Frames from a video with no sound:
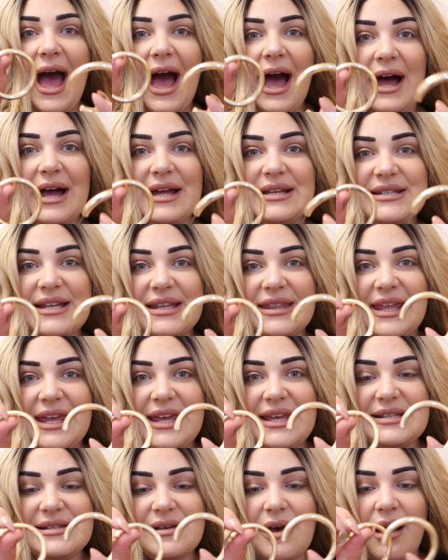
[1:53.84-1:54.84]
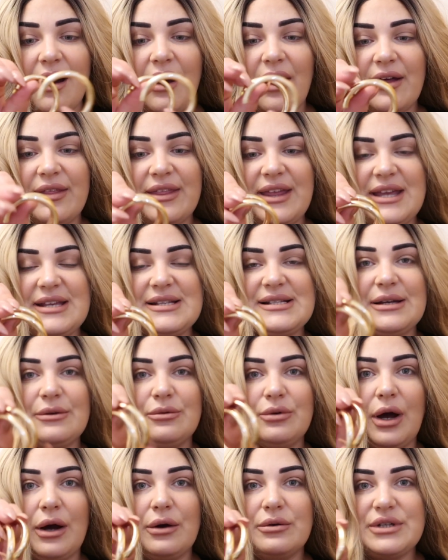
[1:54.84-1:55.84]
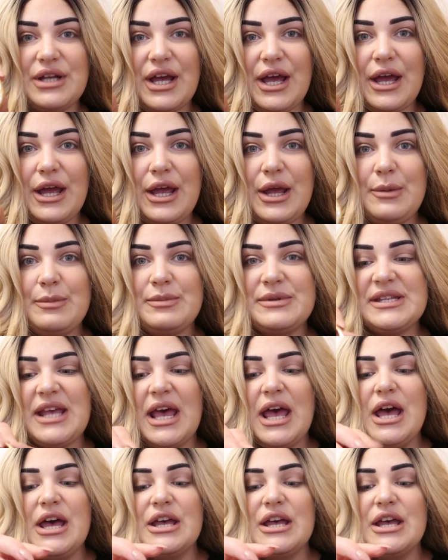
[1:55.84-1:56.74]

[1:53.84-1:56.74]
And these are these little gold hoops.